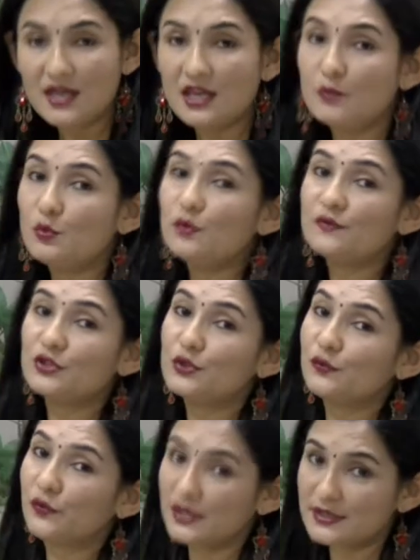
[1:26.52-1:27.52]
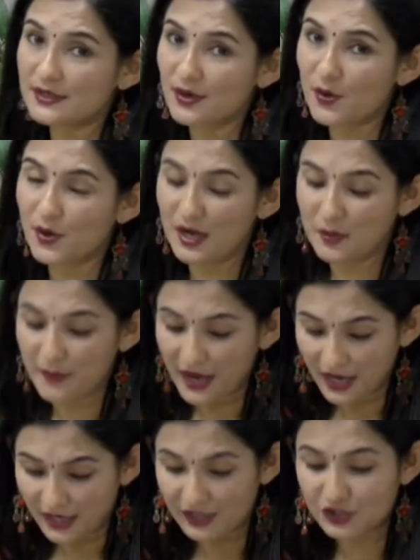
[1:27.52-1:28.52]
He moved to Frisco in
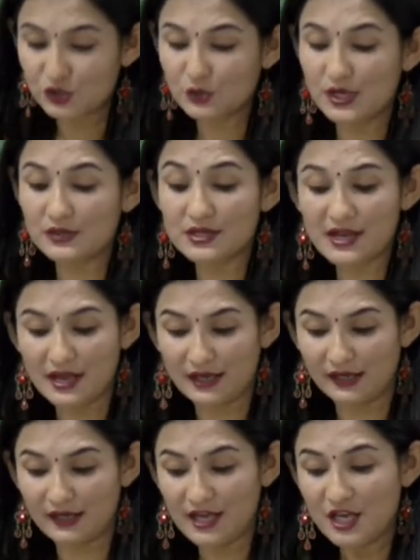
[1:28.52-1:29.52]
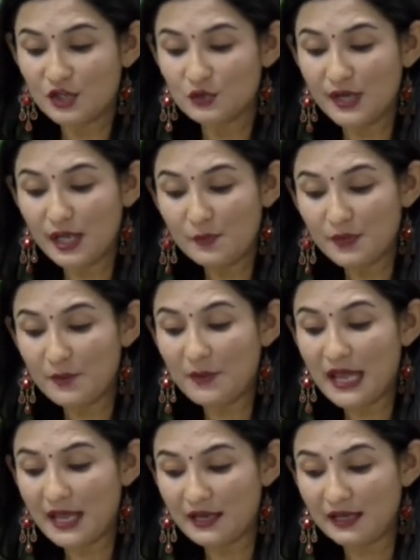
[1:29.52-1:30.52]
May 2009 to help
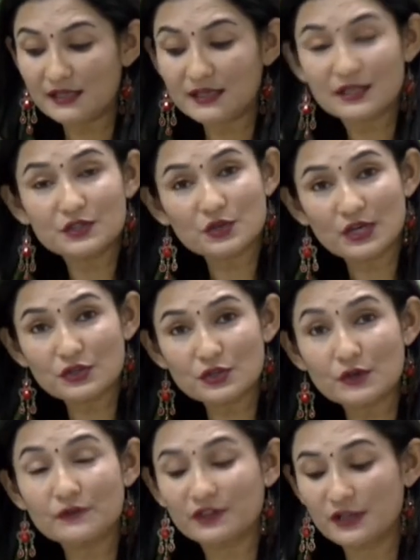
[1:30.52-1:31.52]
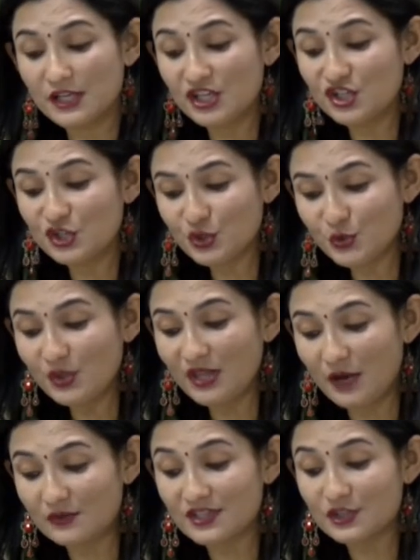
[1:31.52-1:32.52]
planning and construction of
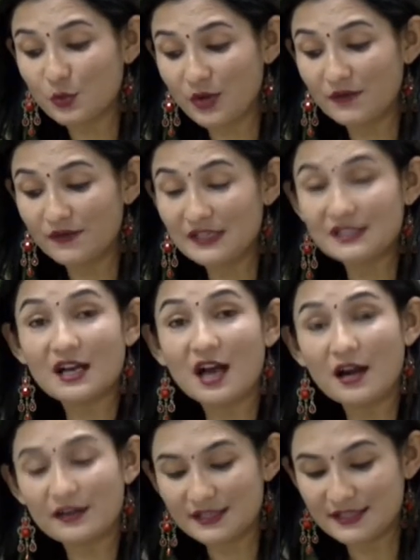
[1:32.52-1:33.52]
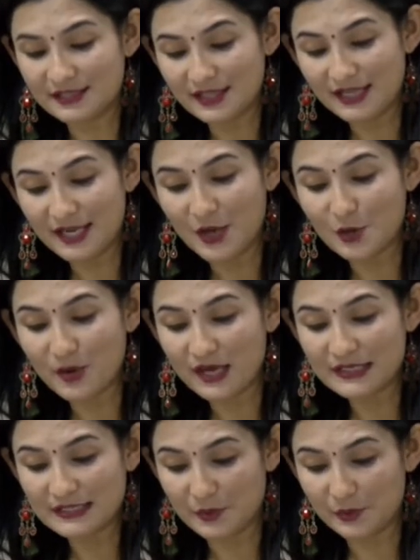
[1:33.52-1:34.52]
32,000 square feet Karyasiddhi
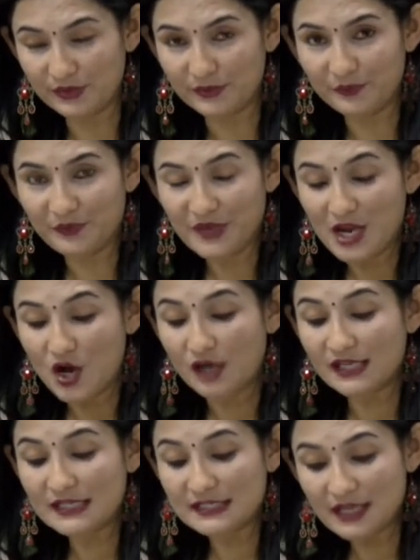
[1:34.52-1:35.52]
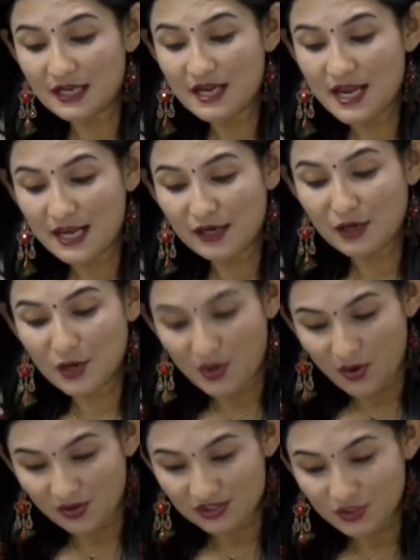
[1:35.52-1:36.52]
Hanuman Temple on a 10-acre
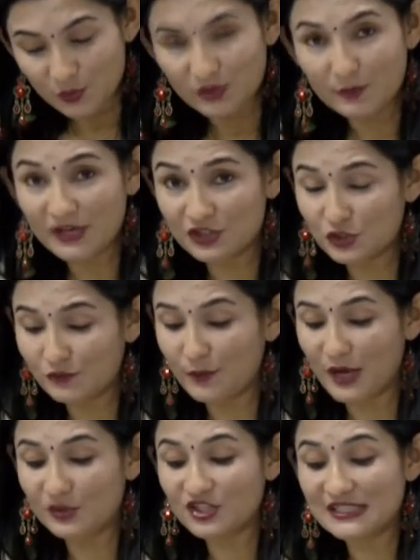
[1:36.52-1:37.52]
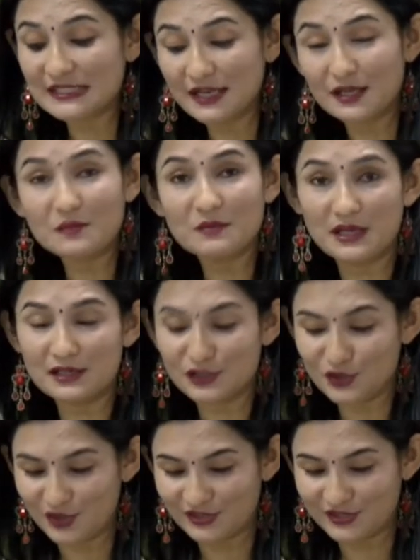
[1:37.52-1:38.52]
lot with a budget of about $10 million.